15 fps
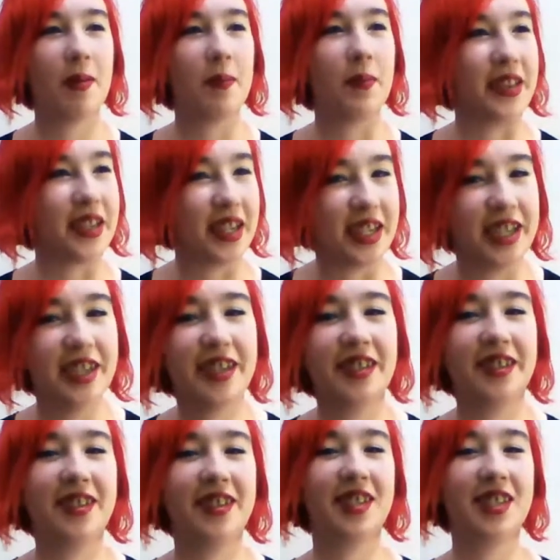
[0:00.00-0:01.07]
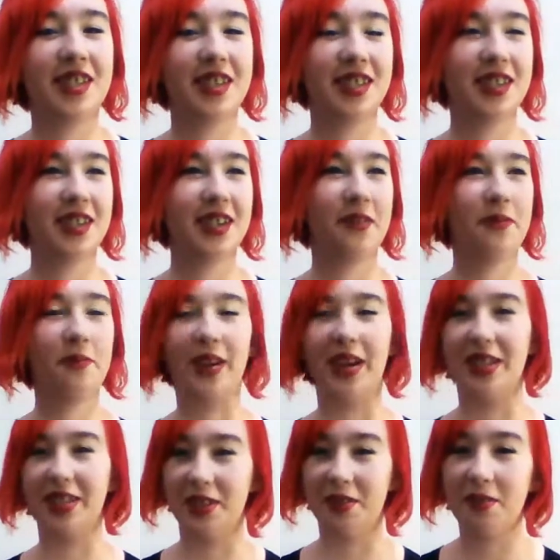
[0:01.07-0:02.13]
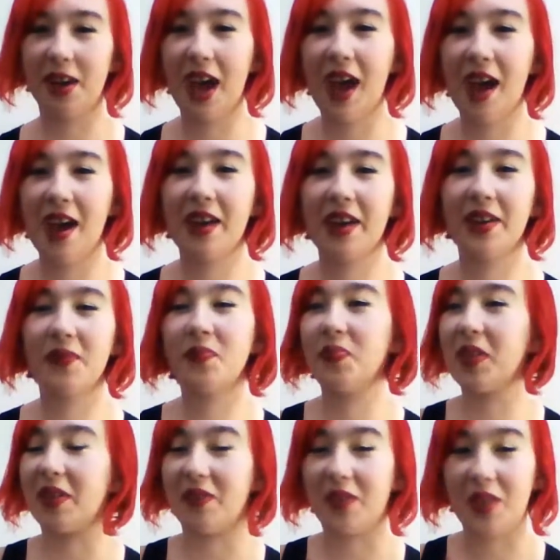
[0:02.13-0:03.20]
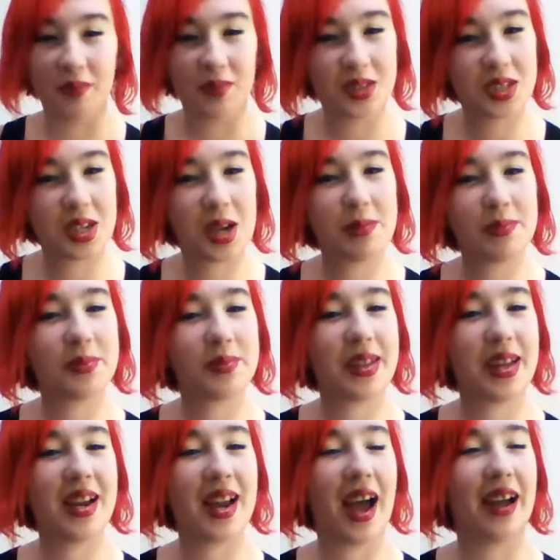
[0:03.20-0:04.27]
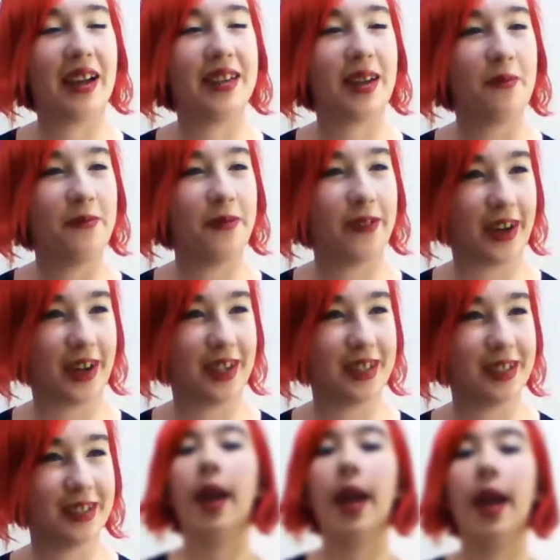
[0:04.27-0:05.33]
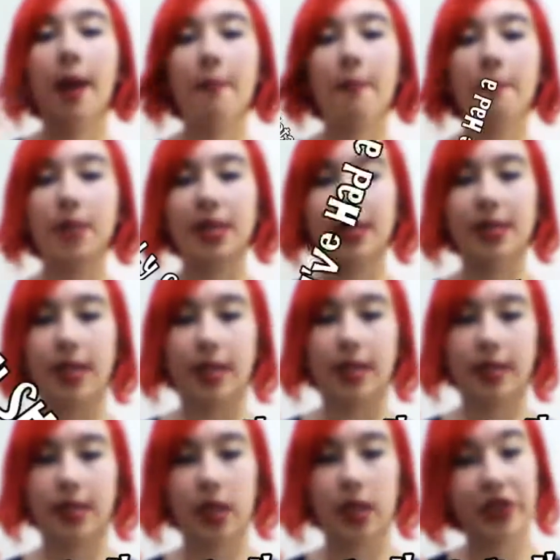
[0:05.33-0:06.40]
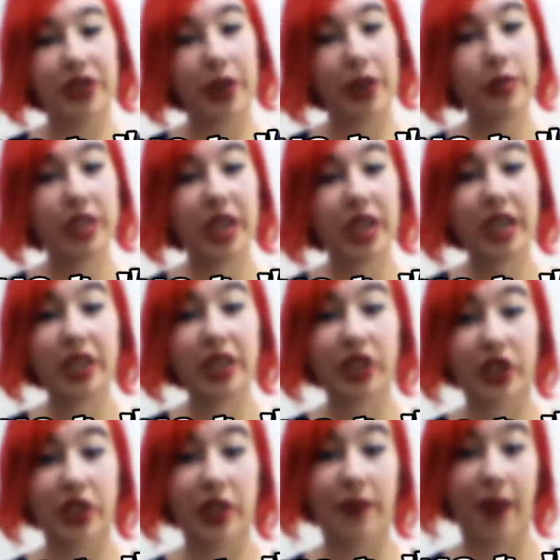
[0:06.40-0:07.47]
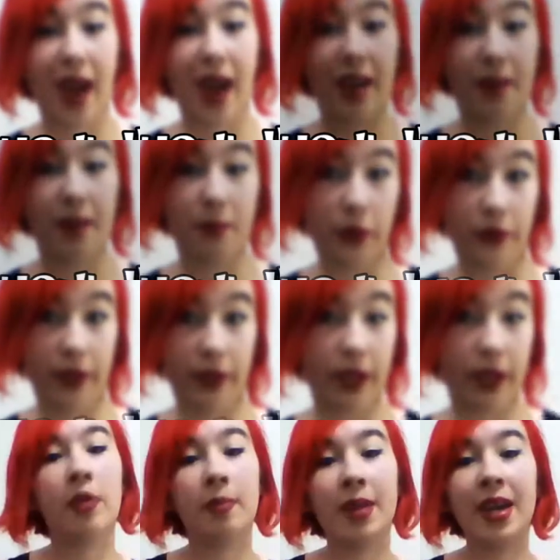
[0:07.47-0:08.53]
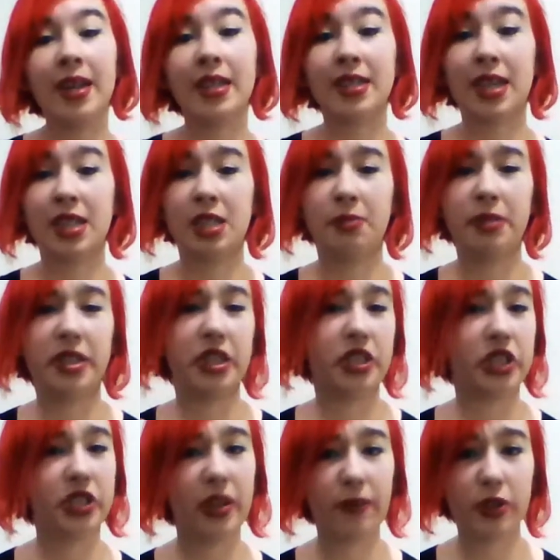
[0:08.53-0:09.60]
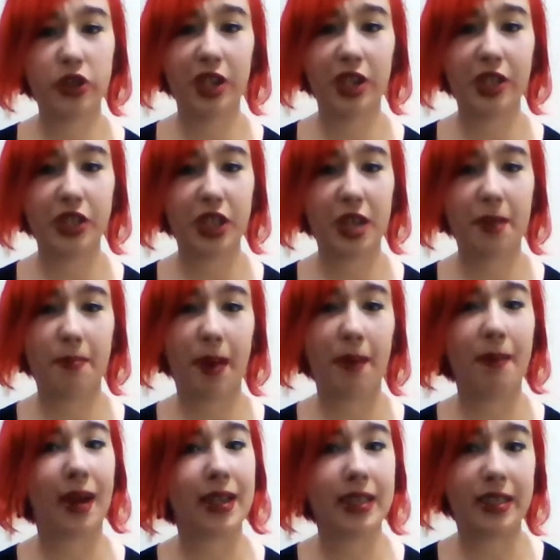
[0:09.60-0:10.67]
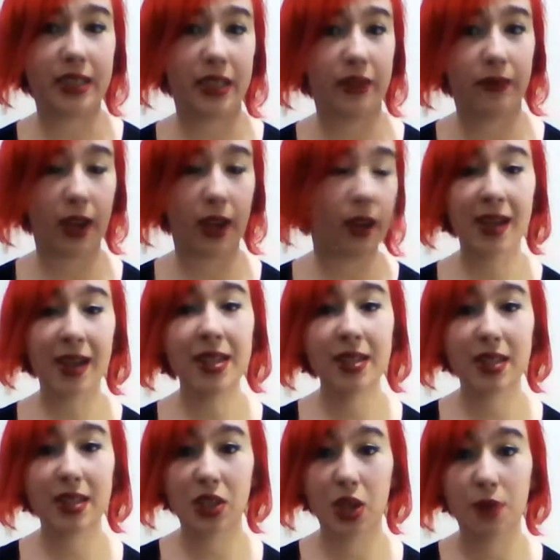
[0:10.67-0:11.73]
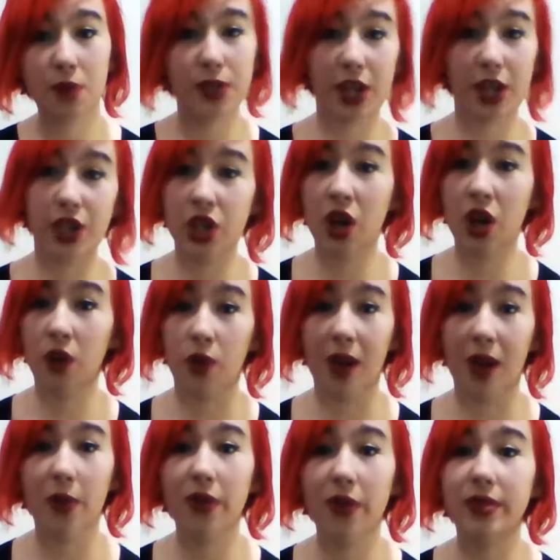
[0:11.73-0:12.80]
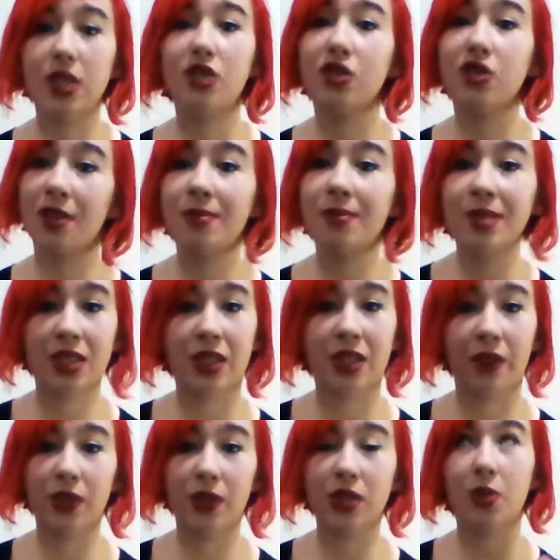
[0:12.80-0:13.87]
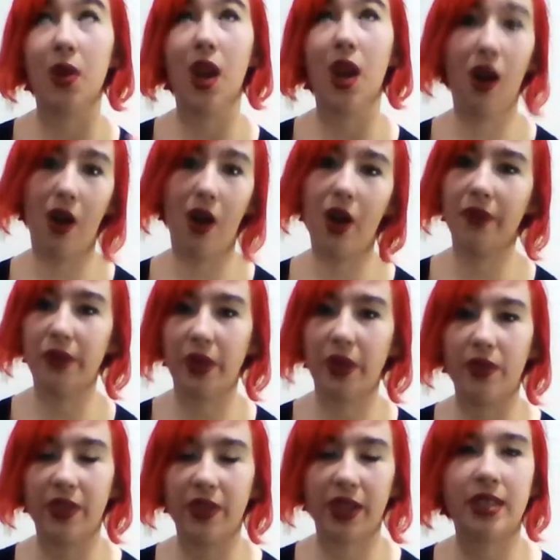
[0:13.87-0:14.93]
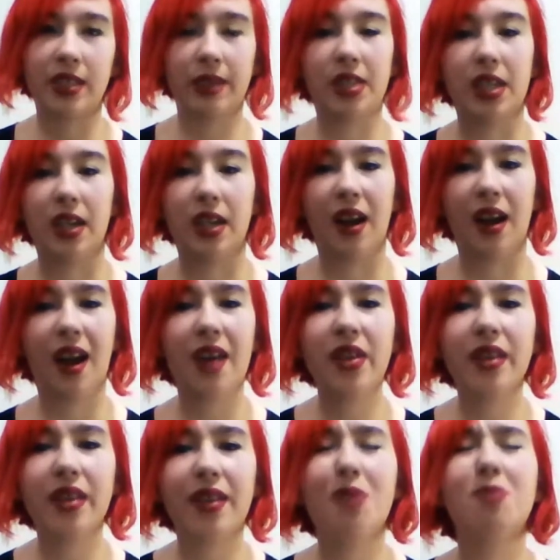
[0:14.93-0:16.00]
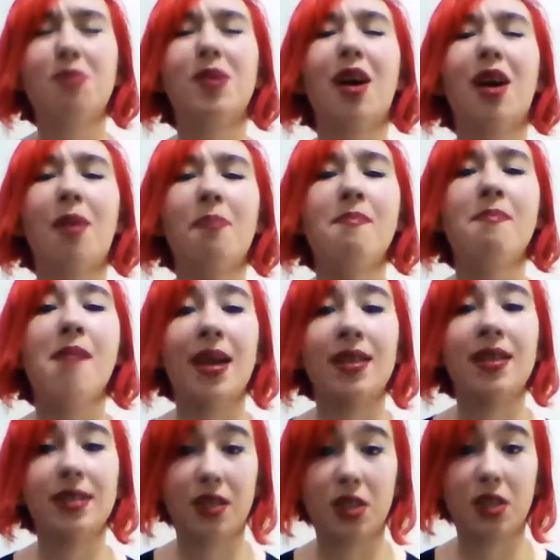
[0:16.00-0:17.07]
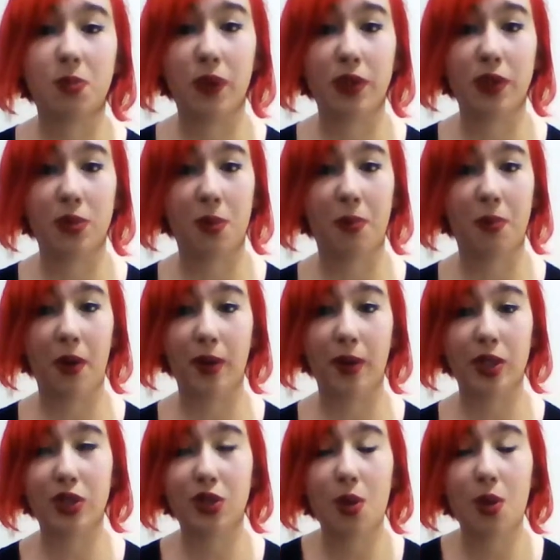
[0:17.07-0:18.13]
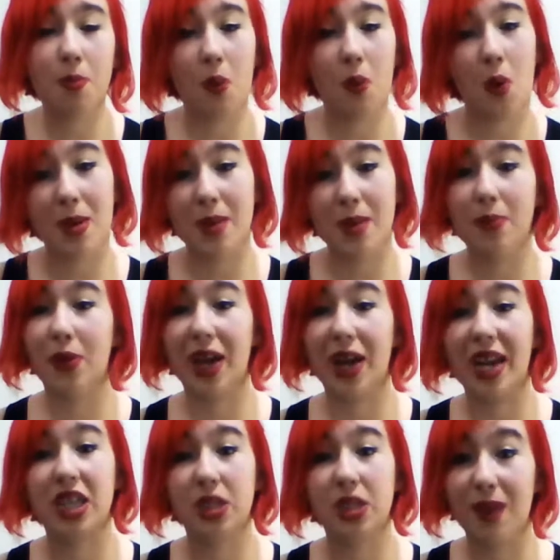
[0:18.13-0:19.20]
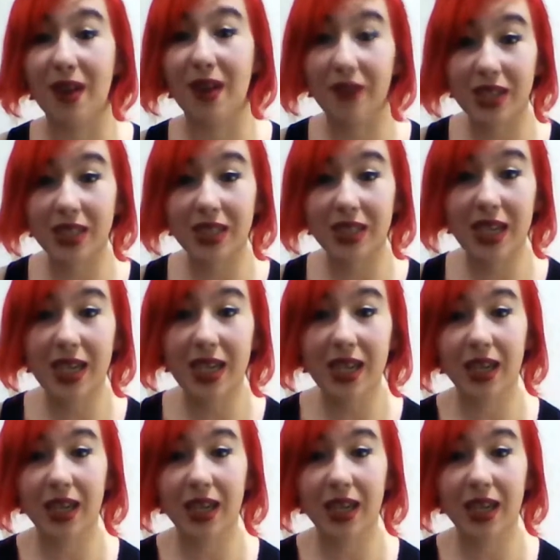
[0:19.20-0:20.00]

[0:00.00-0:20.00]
but they didn't, but it's okay. I've come to terms with it and I'm fine. Number six. Totally should have had a movie. For me, this has to be the Shiver trilogy by Maggie Stiefvater. Maggie's interpretation of werewolves is so much different to a lot of different things I've seen, and I think that would be amazing to put into a movie just so more people can experience it.